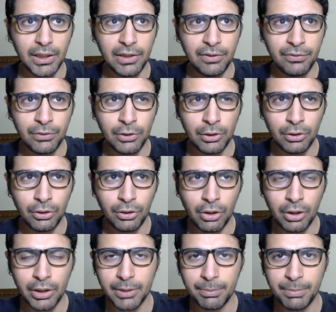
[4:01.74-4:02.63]
you're
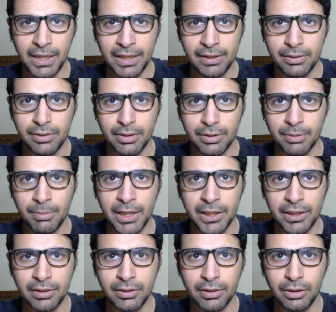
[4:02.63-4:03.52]
not applying
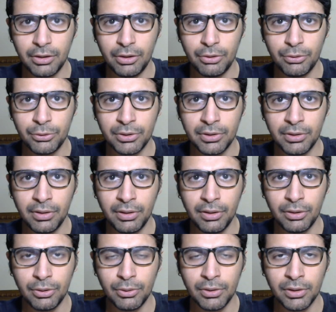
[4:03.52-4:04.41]
systematic solutions,
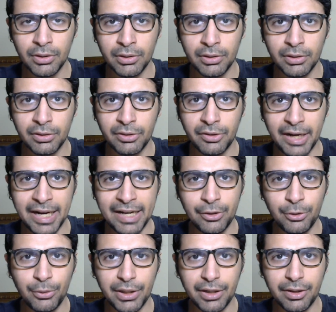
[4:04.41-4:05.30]
you are trying
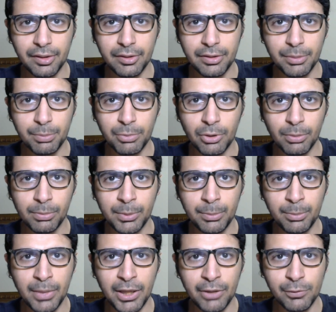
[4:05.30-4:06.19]
to address the problem
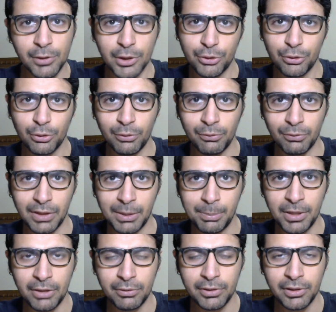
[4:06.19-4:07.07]
by virtue of
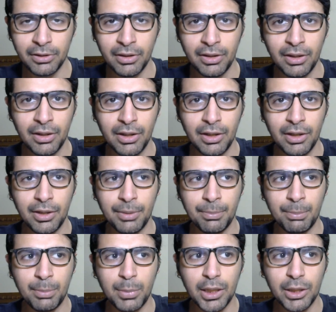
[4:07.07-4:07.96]
willpower.
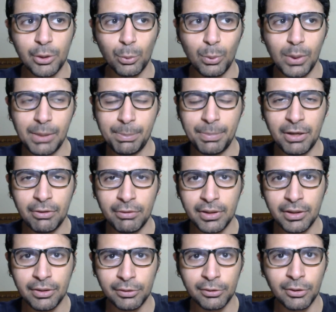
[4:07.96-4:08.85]
But willpower
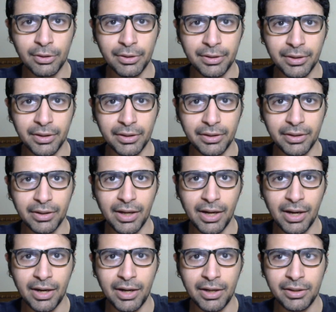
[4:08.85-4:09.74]
is constant,
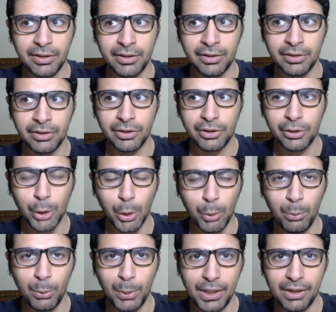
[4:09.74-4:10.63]
and you
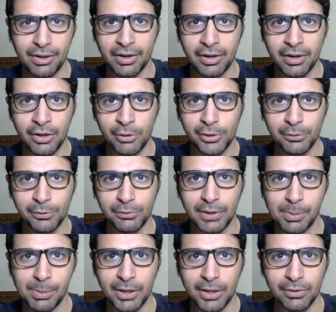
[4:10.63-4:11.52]
will run out of
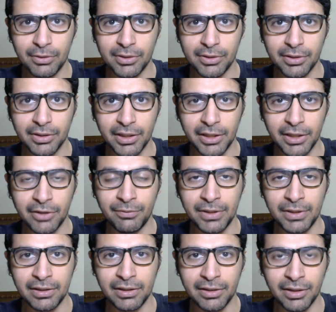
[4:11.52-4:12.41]
willpower in a
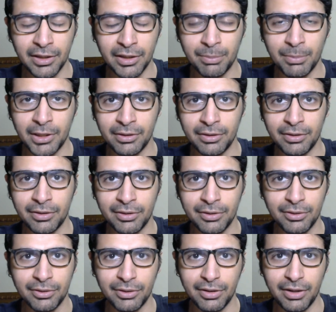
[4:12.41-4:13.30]
week, in a month,
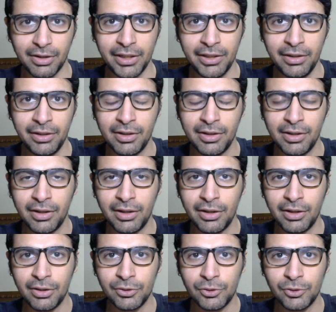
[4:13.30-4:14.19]
right?
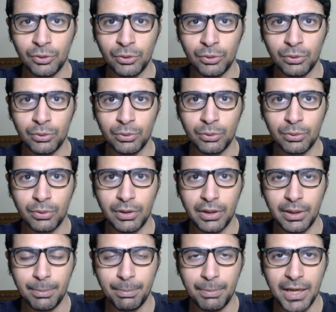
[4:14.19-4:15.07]
So
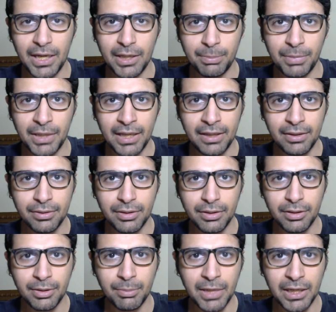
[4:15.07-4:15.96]
by applying
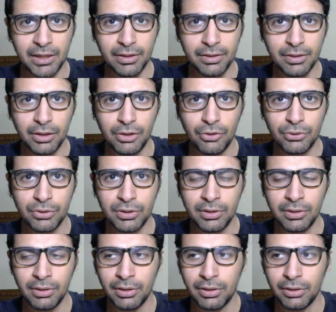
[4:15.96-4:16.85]
systematic
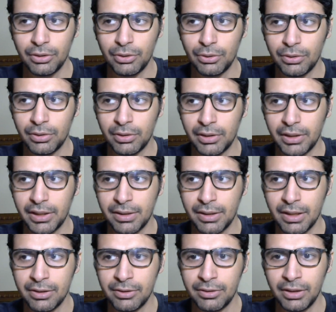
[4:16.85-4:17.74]
solutions, you're
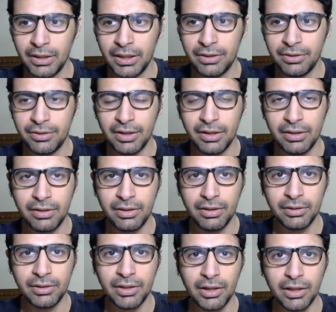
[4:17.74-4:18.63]
essentially
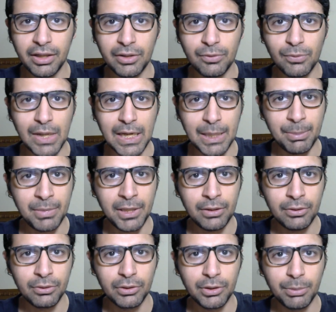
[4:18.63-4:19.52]
changing the environment
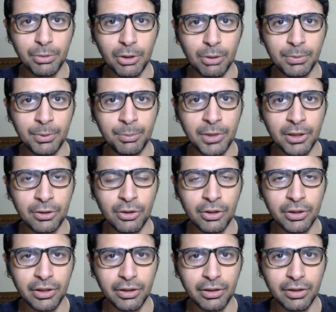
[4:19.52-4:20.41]
so the problem does not
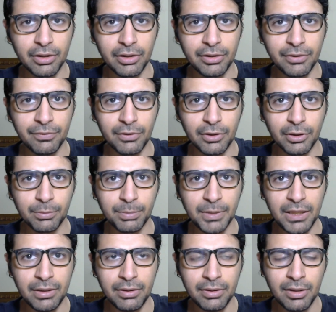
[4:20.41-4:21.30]
occur in the first
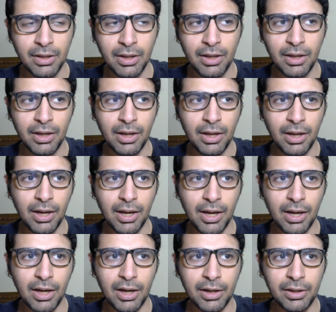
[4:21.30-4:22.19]
place.
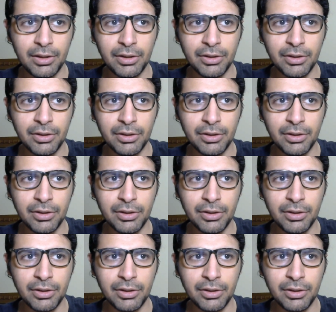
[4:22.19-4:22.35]
And